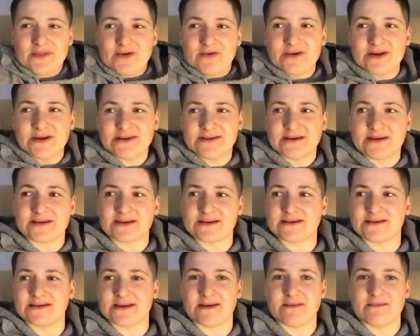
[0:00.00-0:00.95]

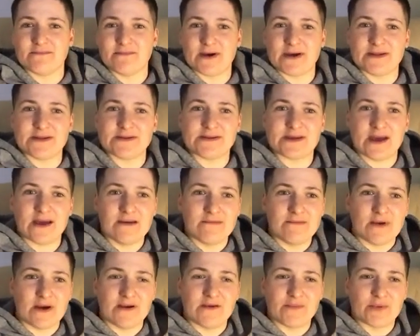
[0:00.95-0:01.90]
36 and by the
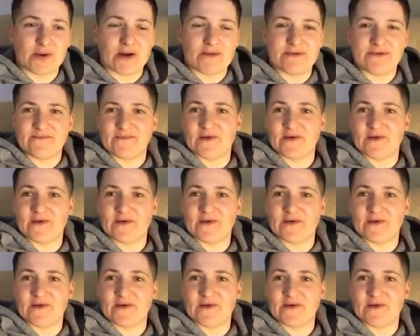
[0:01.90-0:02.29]
time I probably